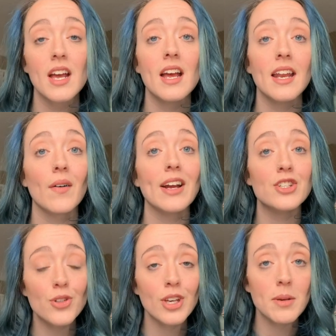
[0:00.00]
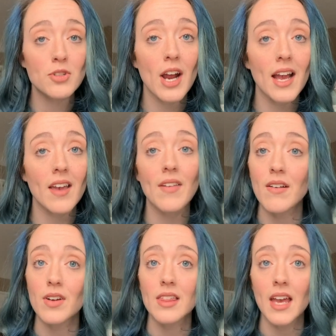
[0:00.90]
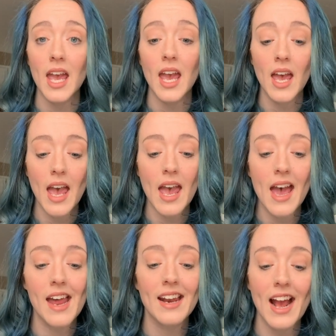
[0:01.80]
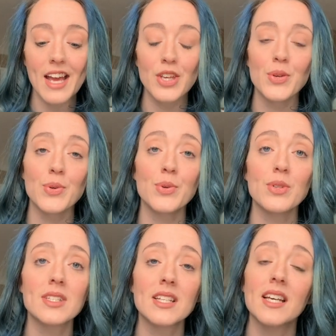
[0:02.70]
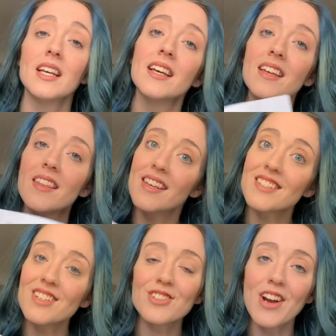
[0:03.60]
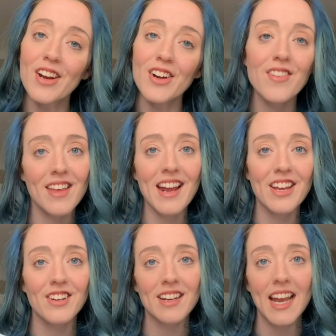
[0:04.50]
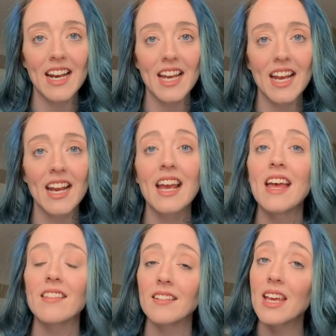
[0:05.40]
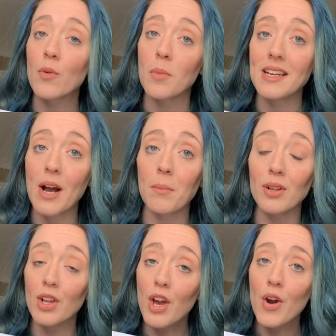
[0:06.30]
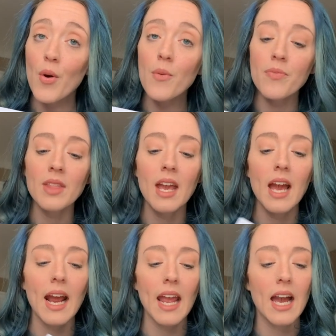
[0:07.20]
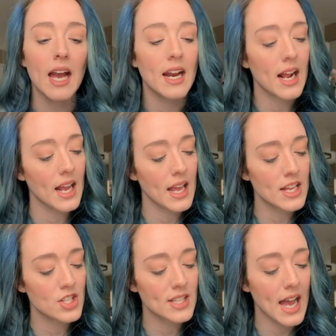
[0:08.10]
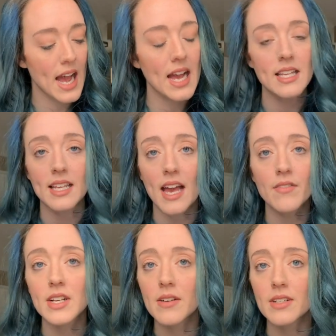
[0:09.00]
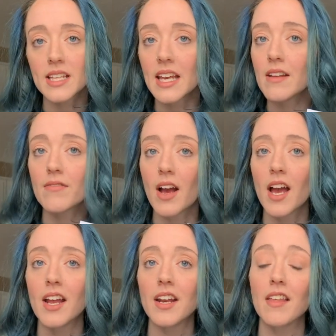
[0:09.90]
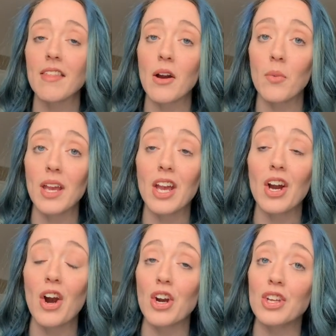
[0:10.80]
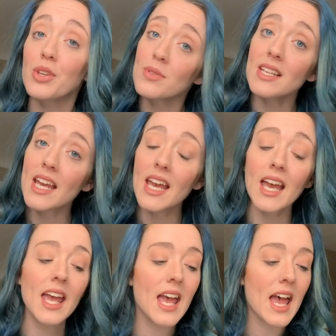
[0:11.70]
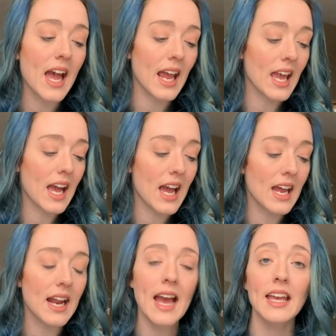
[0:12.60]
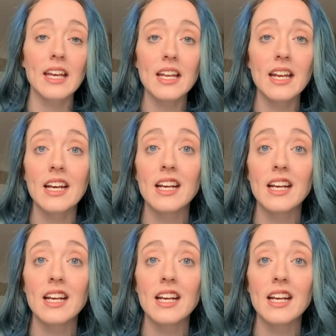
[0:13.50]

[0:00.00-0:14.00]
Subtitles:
Now, I do keep track of everything, and I use this tracker that I created. The link will be down below, and it just has every sinking fund that we are using, and I can